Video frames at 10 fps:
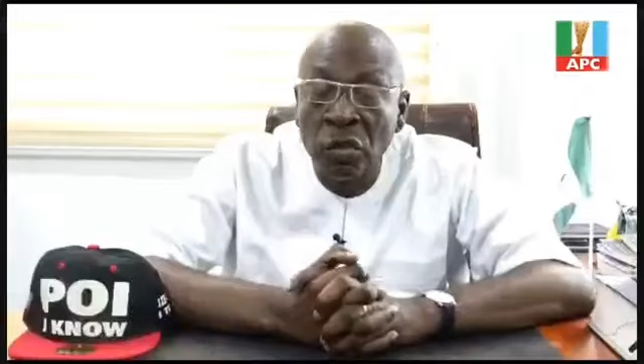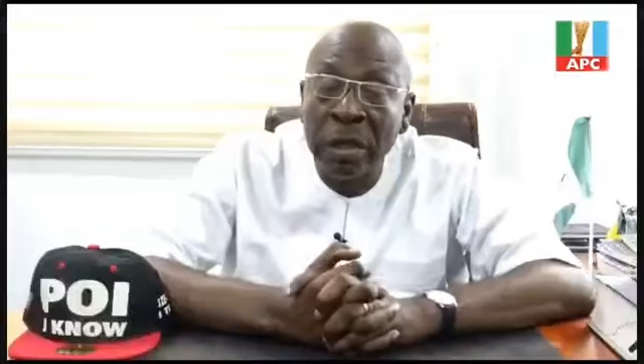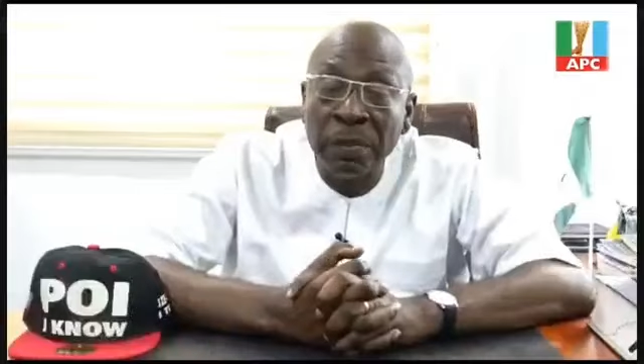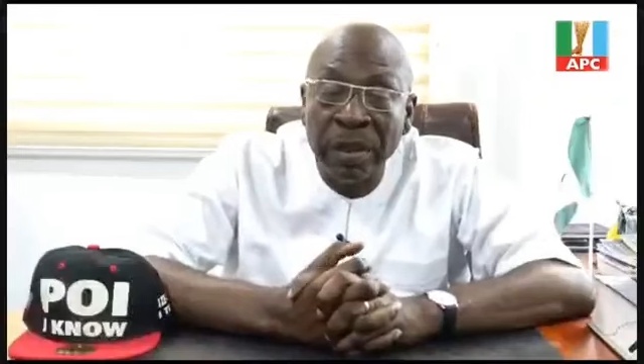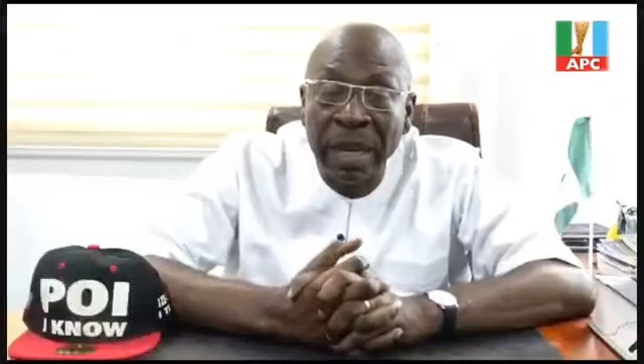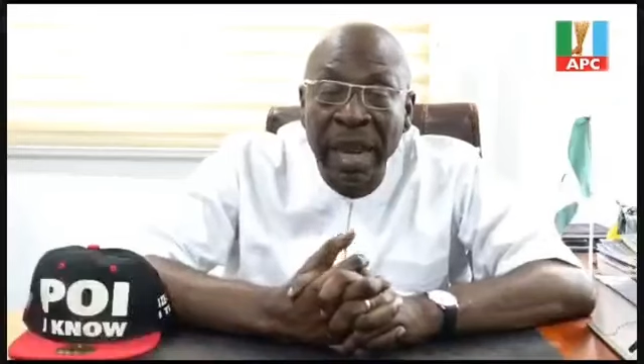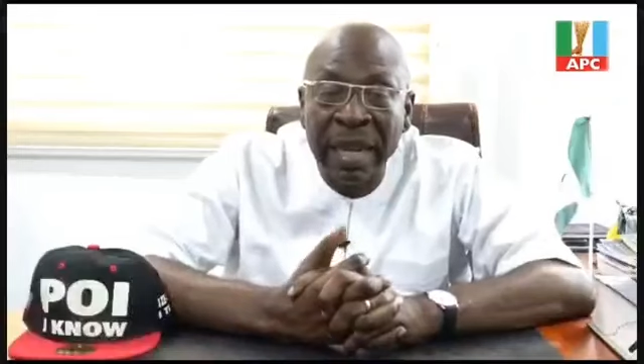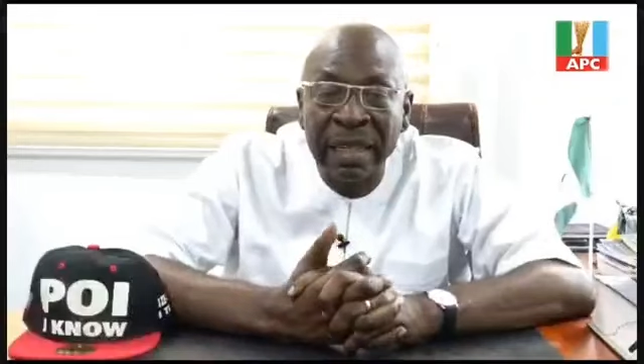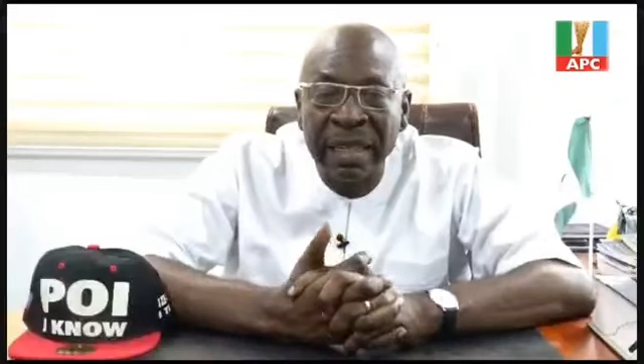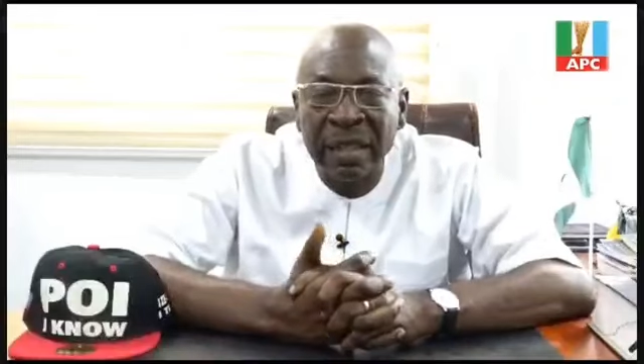through the
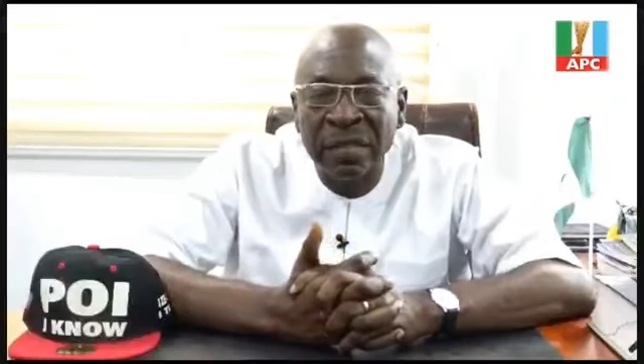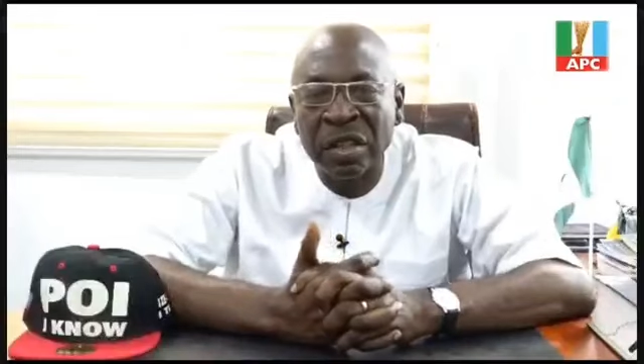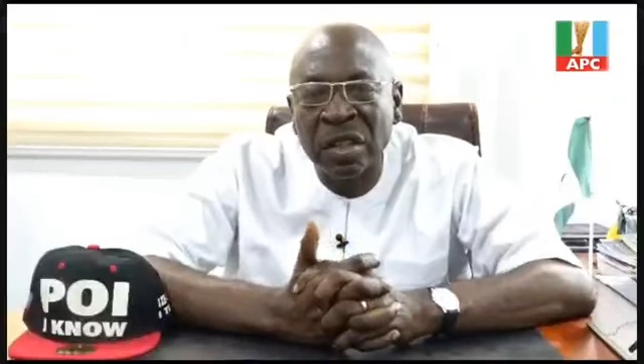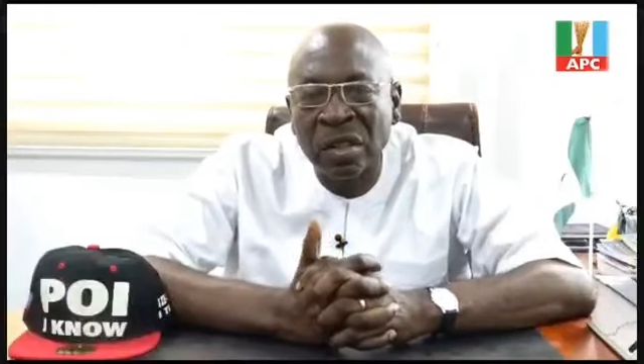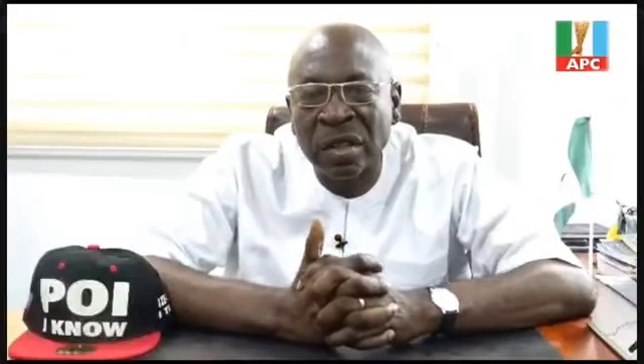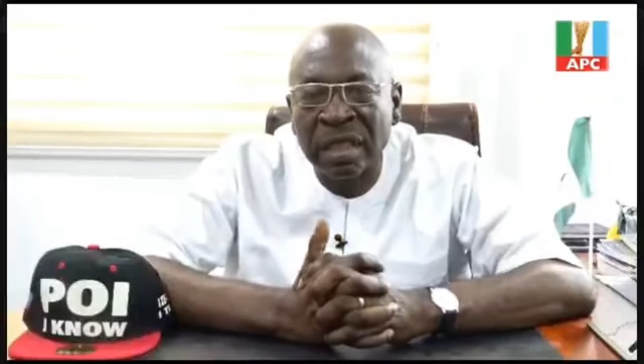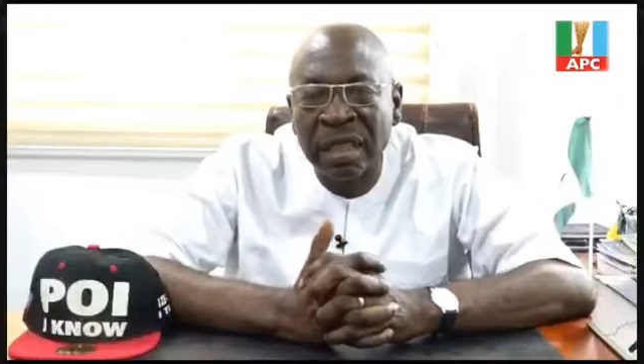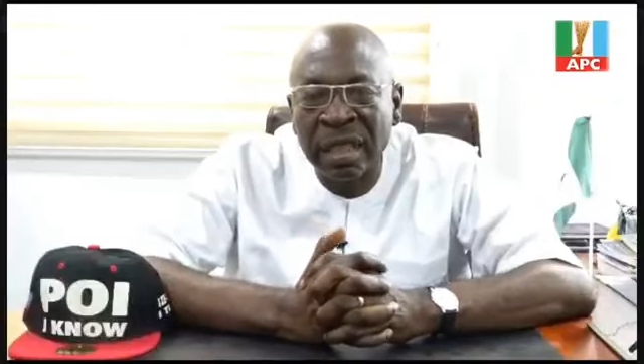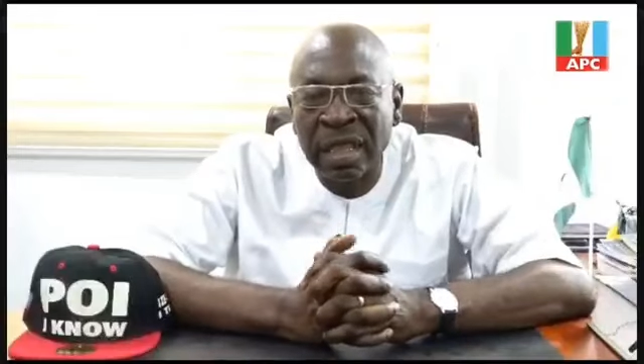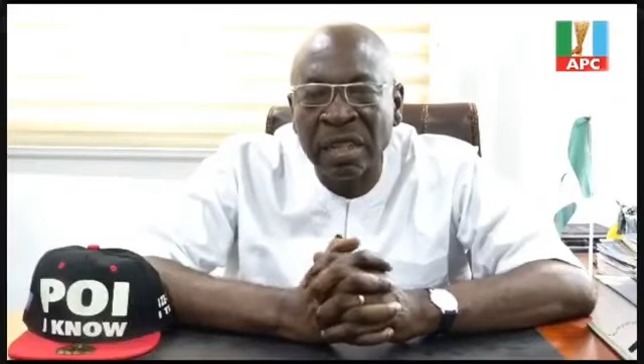pillars of
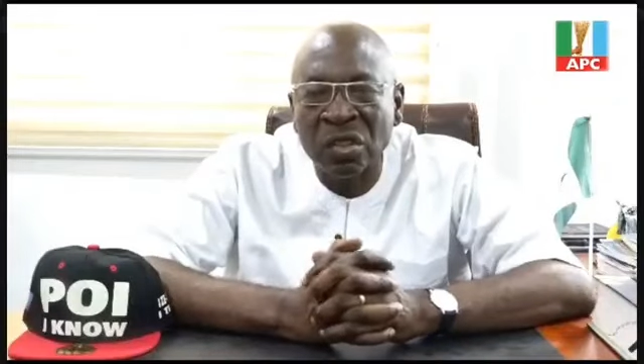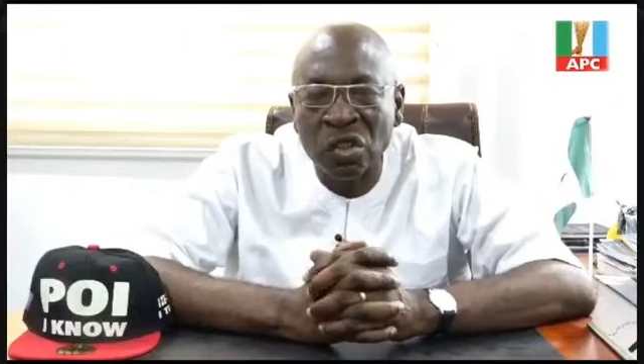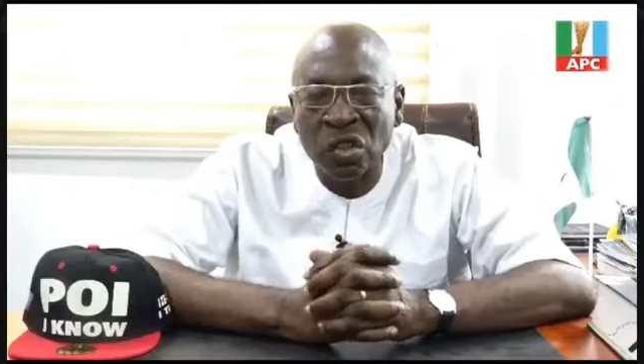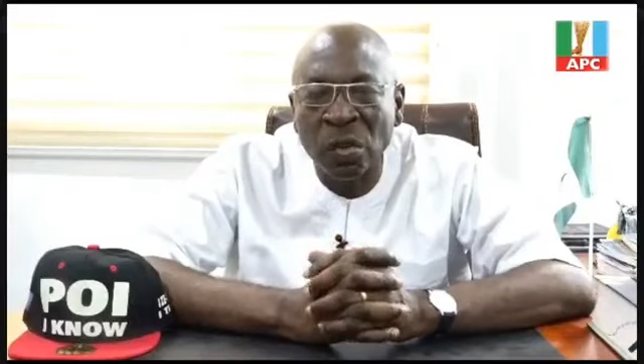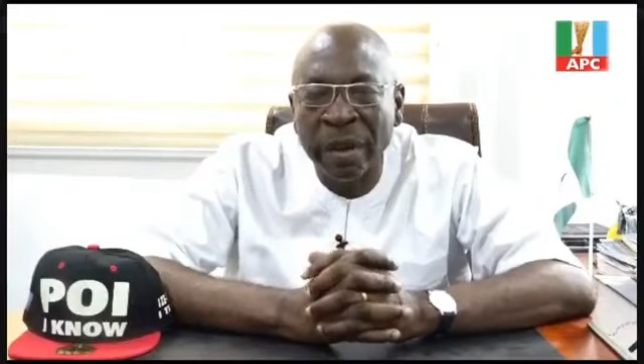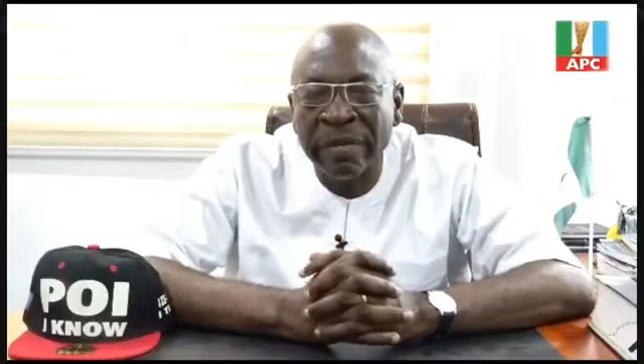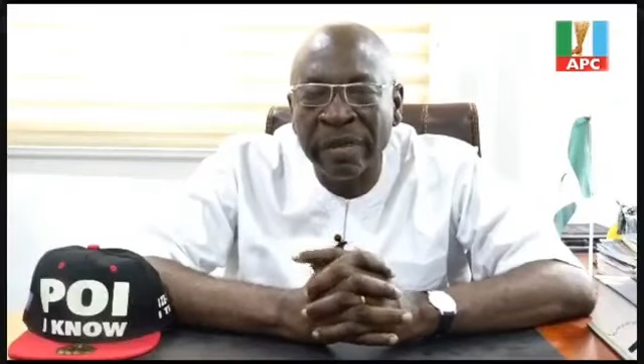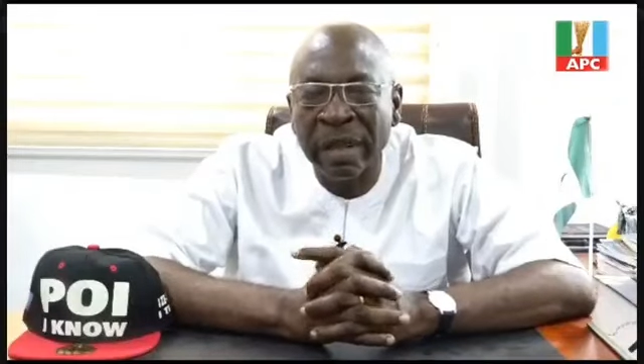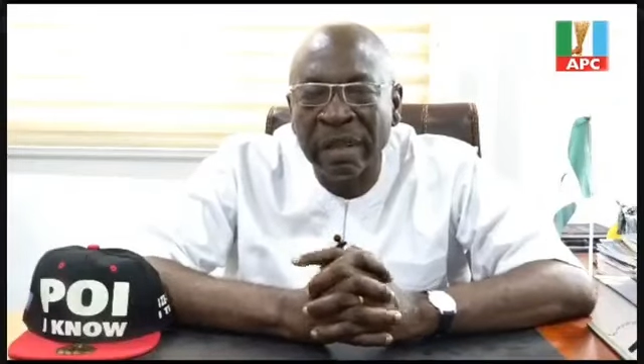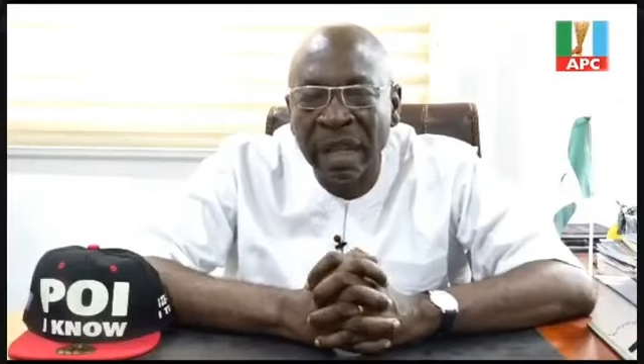security and social
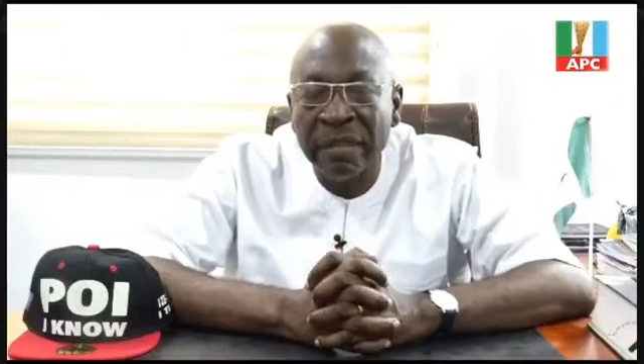welfare,